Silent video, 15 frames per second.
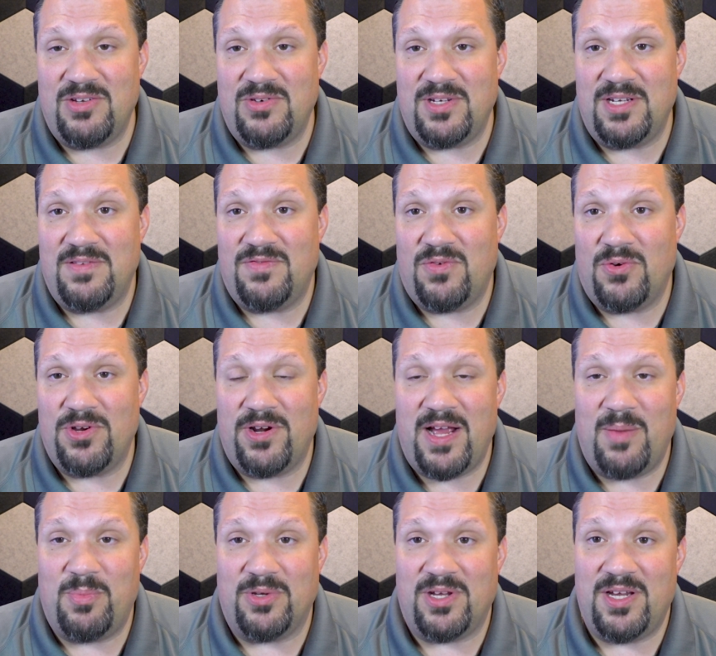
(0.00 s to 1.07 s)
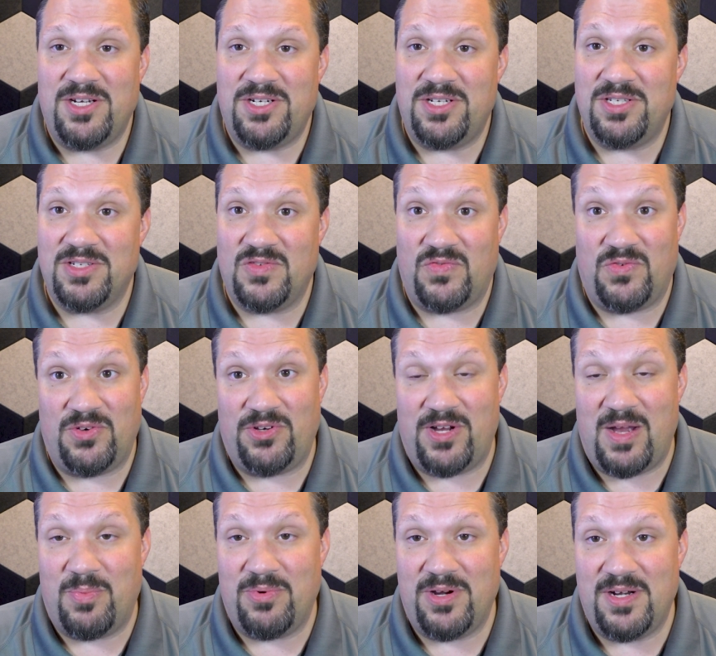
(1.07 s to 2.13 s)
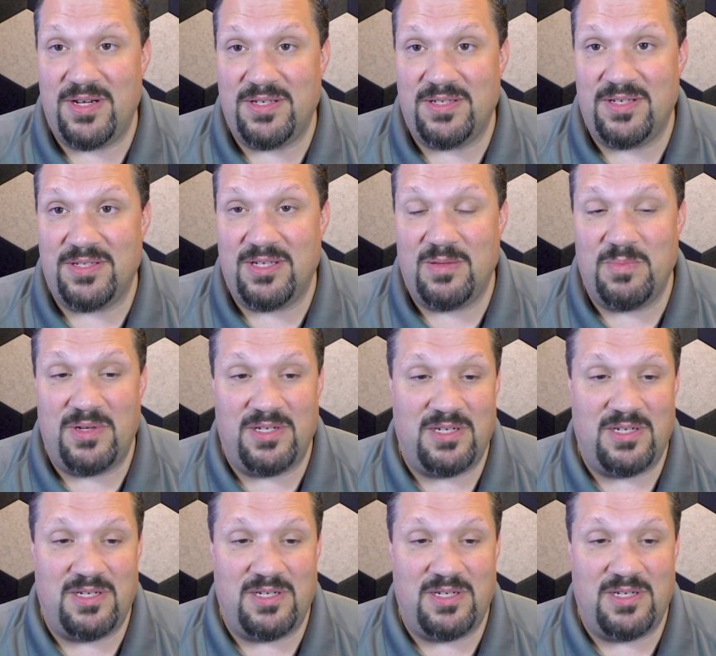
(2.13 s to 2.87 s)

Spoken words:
you need for your applications and for your operating system.